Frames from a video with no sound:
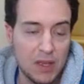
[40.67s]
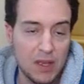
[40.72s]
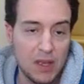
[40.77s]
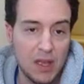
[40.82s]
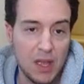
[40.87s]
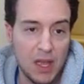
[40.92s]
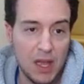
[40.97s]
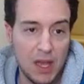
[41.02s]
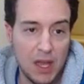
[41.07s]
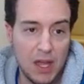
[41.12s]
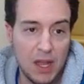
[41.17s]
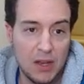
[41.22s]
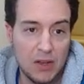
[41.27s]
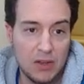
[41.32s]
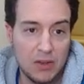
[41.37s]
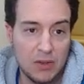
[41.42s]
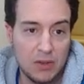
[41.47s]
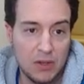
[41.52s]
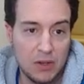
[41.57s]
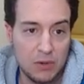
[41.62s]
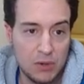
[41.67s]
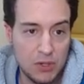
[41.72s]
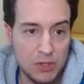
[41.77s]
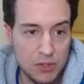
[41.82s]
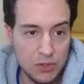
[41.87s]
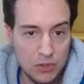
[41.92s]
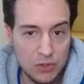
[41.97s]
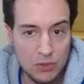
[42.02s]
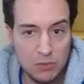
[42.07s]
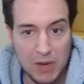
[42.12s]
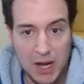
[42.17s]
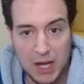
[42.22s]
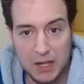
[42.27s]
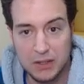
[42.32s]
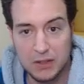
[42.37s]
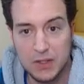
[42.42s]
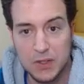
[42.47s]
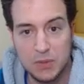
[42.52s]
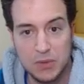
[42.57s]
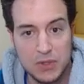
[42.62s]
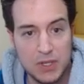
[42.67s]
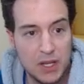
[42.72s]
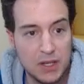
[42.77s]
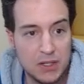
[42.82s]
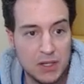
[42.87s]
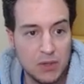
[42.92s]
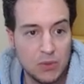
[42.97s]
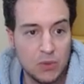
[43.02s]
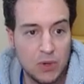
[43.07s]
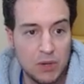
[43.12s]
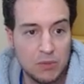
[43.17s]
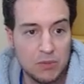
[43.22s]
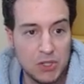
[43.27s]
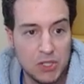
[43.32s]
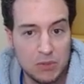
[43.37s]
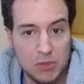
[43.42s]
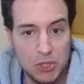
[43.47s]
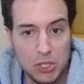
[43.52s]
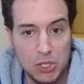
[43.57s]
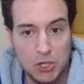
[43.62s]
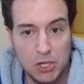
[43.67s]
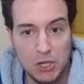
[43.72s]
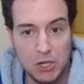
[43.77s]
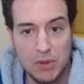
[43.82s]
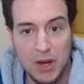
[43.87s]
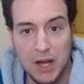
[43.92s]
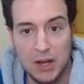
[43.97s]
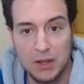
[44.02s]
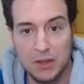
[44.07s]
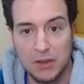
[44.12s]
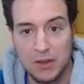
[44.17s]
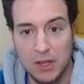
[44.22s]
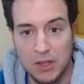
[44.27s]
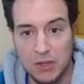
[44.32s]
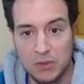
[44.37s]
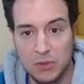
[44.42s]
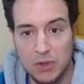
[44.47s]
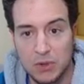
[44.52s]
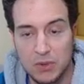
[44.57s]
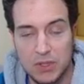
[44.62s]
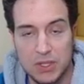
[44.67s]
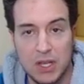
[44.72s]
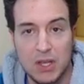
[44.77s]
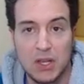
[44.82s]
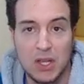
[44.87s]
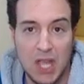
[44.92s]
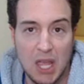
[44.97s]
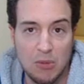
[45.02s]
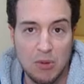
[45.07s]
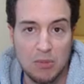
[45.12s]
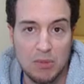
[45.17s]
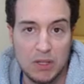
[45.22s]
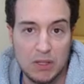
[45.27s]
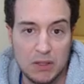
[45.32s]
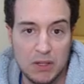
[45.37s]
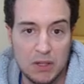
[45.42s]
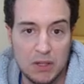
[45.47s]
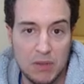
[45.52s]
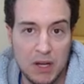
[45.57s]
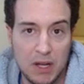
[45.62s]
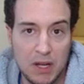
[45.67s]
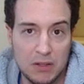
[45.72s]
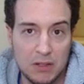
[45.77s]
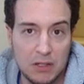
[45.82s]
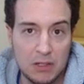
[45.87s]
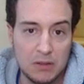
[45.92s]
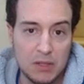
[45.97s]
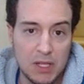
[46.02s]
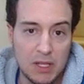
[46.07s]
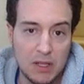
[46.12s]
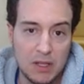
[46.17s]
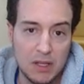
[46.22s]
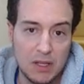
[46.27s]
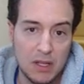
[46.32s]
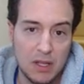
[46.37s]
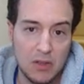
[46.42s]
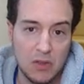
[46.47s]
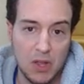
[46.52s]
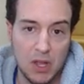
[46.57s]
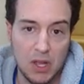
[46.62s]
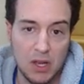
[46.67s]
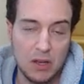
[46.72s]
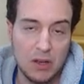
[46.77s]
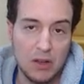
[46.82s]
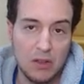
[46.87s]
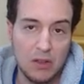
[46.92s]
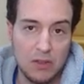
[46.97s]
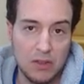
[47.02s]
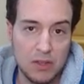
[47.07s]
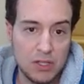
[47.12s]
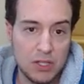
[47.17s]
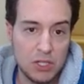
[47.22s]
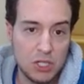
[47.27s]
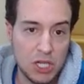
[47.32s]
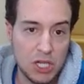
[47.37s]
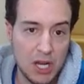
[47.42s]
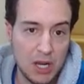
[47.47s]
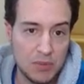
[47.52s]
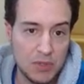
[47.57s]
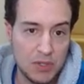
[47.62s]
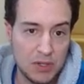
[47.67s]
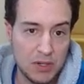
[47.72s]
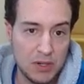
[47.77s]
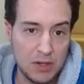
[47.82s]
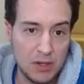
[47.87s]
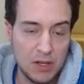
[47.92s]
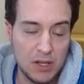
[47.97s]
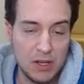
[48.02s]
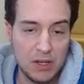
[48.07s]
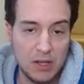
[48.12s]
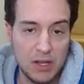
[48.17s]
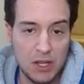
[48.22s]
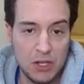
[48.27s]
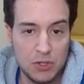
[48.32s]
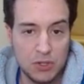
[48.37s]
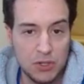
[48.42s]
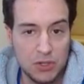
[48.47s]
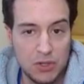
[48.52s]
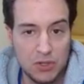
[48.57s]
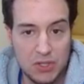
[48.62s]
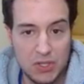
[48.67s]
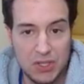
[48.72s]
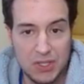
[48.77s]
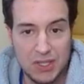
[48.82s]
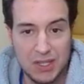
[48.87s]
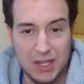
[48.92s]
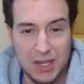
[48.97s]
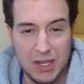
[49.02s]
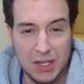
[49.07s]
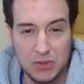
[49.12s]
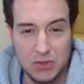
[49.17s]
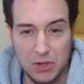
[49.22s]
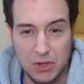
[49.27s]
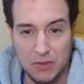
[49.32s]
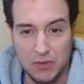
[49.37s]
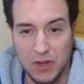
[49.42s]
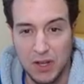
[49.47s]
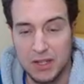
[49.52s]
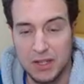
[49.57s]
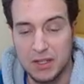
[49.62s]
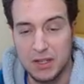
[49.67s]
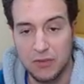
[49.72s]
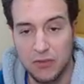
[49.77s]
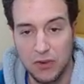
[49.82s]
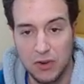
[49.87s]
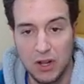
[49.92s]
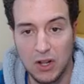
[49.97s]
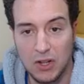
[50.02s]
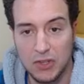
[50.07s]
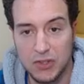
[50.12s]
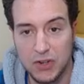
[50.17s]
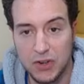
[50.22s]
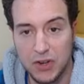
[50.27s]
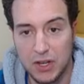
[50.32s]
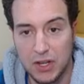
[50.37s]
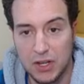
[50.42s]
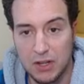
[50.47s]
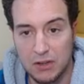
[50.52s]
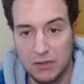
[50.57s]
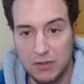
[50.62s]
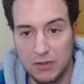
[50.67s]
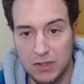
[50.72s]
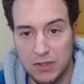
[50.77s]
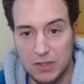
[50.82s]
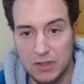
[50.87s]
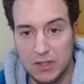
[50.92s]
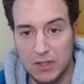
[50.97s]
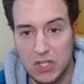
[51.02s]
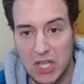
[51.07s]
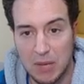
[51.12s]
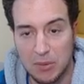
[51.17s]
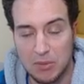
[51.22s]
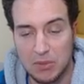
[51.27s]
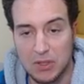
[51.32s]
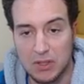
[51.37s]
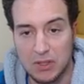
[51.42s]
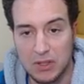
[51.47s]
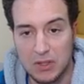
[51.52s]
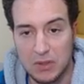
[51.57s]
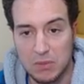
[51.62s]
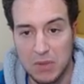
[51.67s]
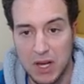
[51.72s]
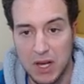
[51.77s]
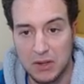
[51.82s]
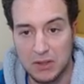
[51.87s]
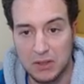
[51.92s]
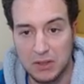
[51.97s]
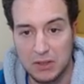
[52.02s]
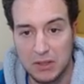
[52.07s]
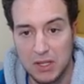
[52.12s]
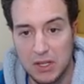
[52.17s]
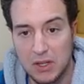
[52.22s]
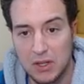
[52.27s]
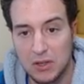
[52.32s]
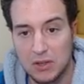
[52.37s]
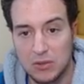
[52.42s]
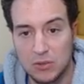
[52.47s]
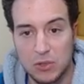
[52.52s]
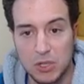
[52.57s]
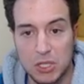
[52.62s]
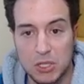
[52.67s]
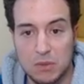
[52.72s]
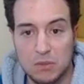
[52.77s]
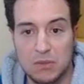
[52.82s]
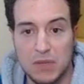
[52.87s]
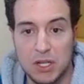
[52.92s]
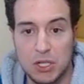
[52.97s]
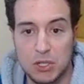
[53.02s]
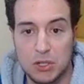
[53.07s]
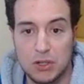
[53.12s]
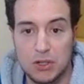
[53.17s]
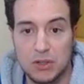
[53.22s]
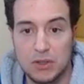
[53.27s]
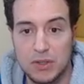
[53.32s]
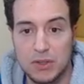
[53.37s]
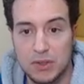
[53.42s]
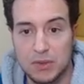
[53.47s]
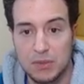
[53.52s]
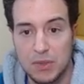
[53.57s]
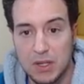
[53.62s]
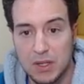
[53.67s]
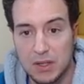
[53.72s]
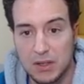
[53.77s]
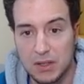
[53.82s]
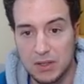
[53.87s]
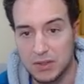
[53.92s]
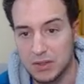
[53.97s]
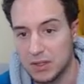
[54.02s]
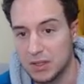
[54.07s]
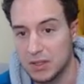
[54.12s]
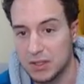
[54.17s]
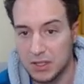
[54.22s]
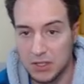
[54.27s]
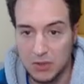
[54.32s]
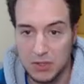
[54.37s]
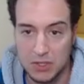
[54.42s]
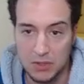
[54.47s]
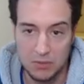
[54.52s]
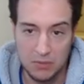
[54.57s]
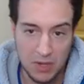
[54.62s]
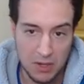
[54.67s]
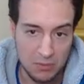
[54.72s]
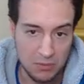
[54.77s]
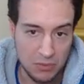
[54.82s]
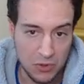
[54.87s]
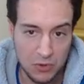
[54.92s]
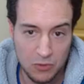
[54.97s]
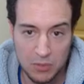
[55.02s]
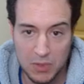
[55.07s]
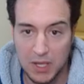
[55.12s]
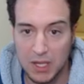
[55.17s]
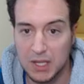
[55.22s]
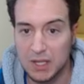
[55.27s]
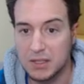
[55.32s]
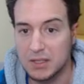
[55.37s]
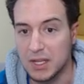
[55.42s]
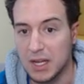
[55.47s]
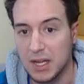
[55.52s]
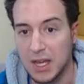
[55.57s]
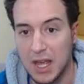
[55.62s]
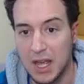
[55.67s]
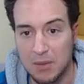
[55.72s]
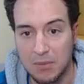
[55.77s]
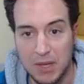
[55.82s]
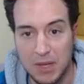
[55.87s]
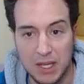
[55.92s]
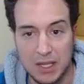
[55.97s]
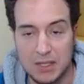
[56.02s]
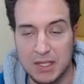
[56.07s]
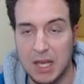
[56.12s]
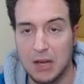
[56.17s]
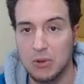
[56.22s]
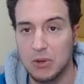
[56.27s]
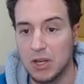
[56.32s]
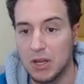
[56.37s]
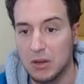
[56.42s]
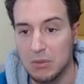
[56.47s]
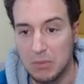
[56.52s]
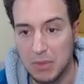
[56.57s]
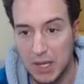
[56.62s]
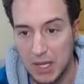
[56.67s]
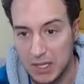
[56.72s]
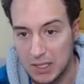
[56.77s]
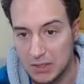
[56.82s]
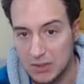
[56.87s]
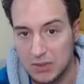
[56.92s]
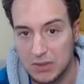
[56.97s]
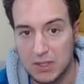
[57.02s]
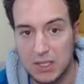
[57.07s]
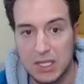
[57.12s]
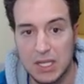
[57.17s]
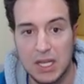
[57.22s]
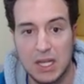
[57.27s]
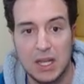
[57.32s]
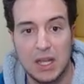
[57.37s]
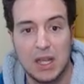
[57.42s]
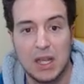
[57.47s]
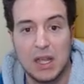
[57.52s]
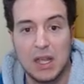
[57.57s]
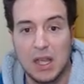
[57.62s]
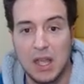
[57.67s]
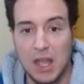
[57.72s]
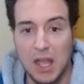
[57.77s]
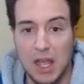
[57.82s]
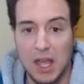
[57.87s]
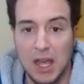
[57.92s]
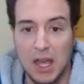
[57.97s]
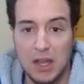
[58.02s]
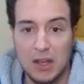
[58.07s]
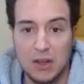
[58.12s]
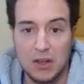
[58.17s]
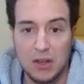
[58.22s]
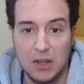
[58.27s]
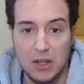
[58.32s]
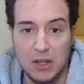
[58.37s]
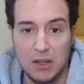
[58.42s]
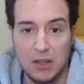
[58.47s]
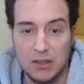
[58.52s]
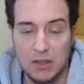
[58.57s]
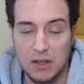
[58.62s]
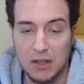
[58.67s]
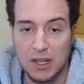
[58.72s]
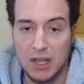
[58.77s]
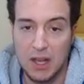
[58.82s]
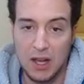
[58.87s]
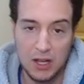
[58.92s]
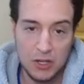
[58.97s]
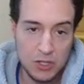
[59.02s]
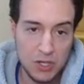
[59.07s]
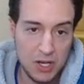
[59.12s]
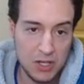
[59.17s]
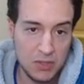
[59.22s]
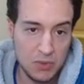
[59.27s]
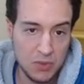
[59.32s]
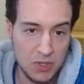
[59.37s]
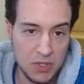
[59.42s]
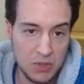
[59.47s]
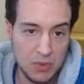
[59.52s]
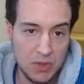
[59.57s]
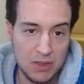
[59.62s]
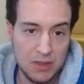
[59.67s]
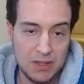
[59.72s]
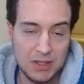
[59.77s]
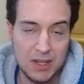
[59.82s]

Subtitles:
And there were two models presented. One was a maturity model, the other one was a capability model. In this chapter, it introduces a sort of a different alternative to this capabilities model, which measures its continuous improvement, dynamic, it's outcome-based, and the contrast was with this